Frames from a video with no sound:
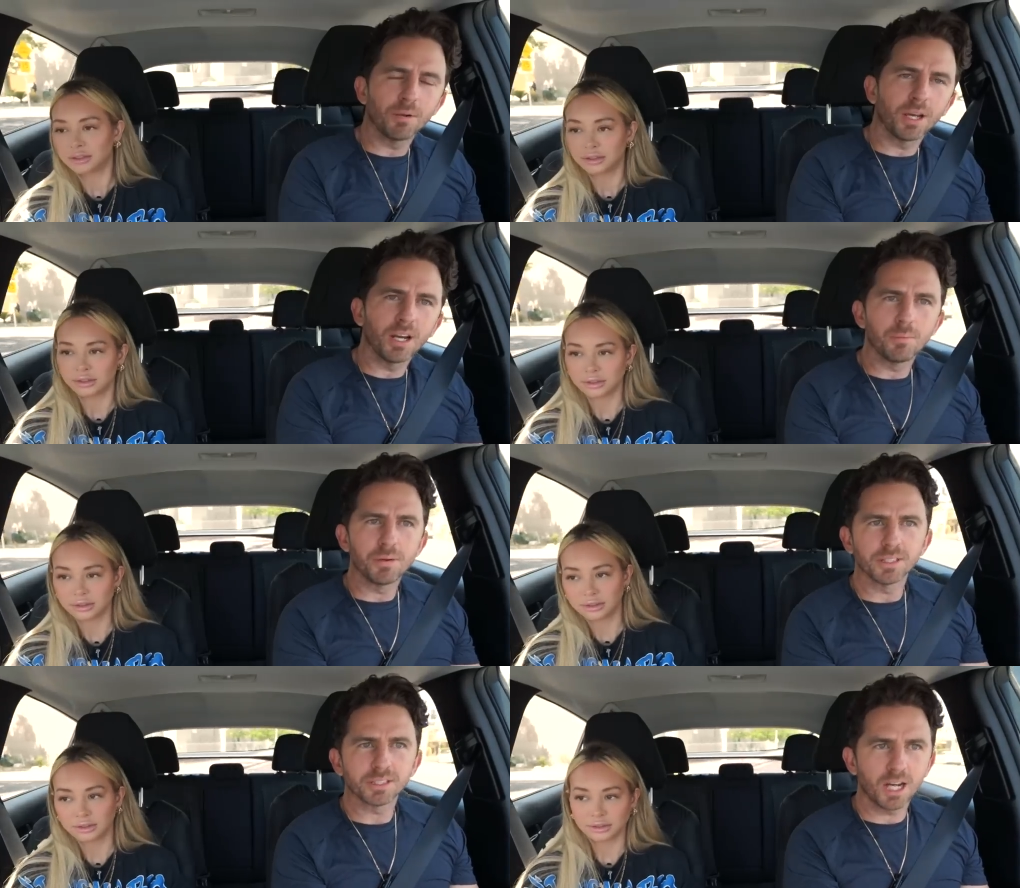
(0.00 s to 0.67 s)
Speaker 1: I bring it up,
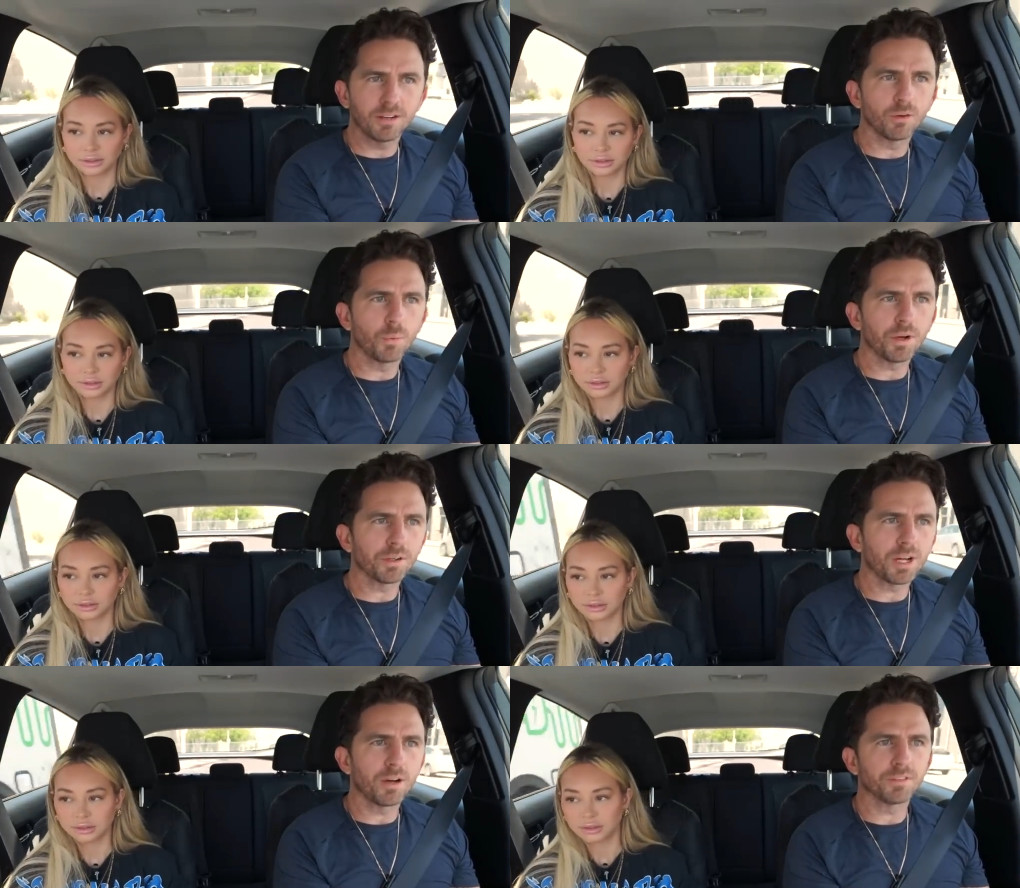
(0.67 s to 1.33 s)
and it's kind of a
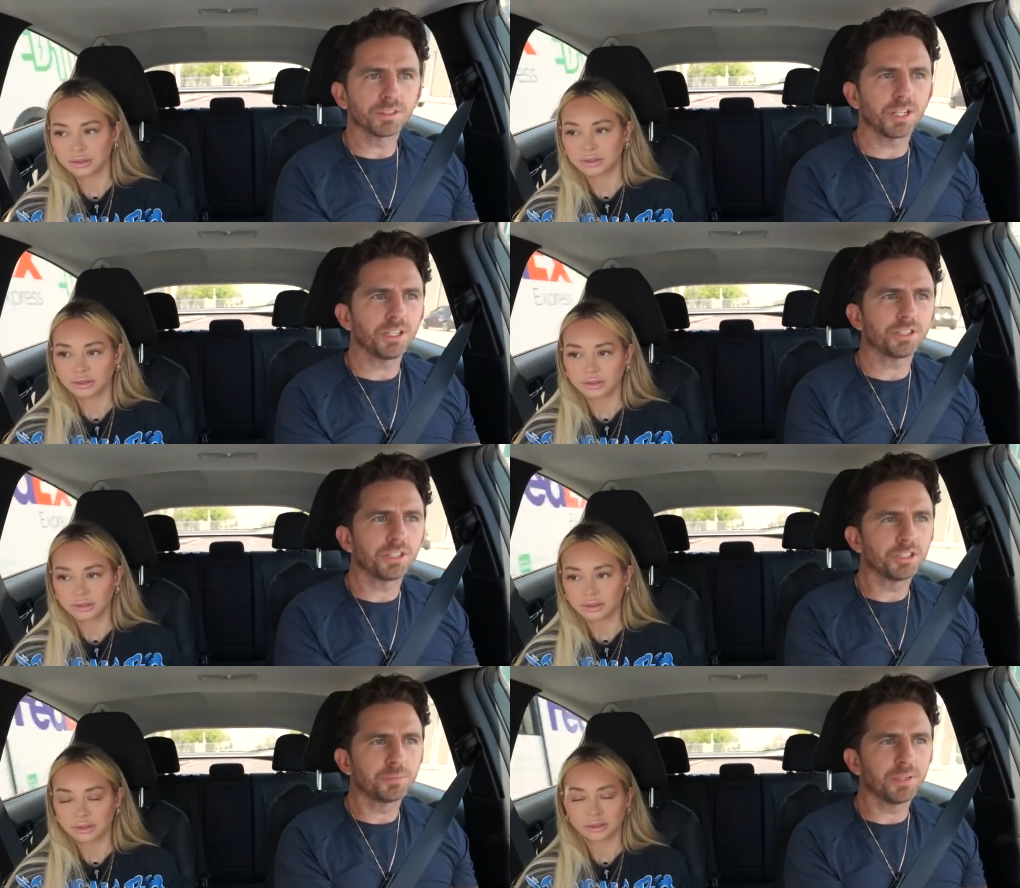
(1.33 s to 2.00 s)
weird
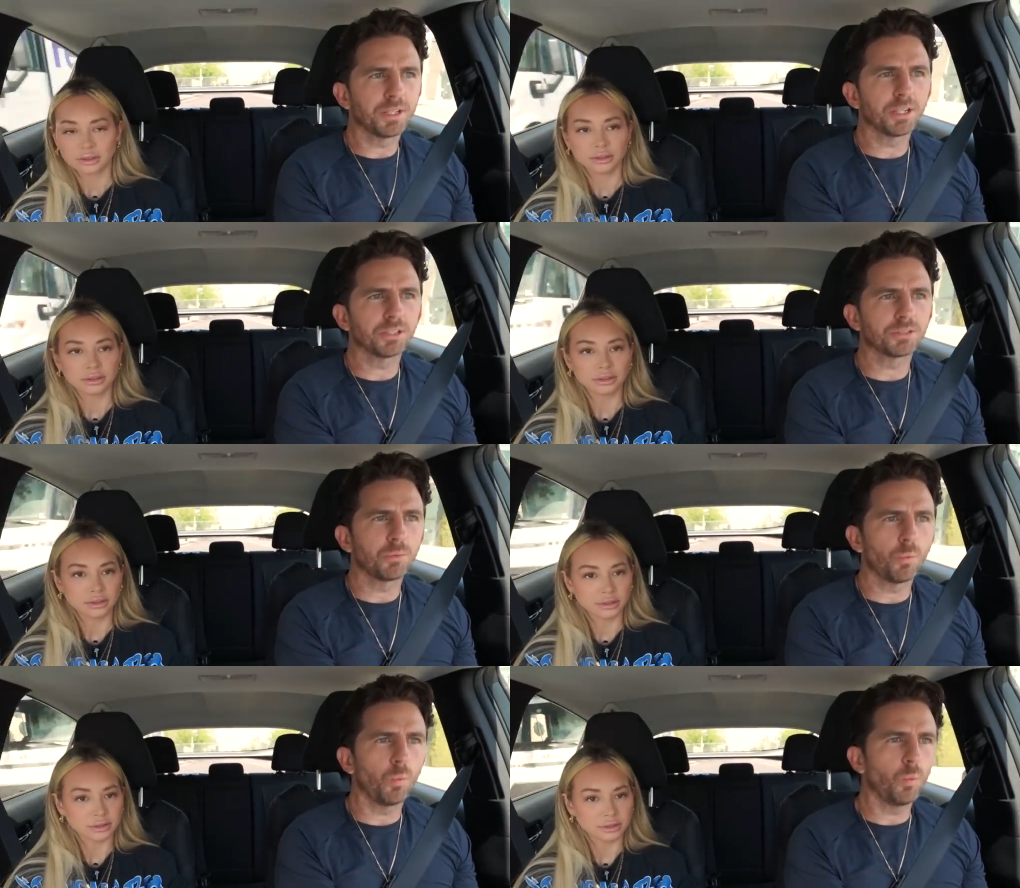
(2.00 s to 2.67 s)
conversation, is because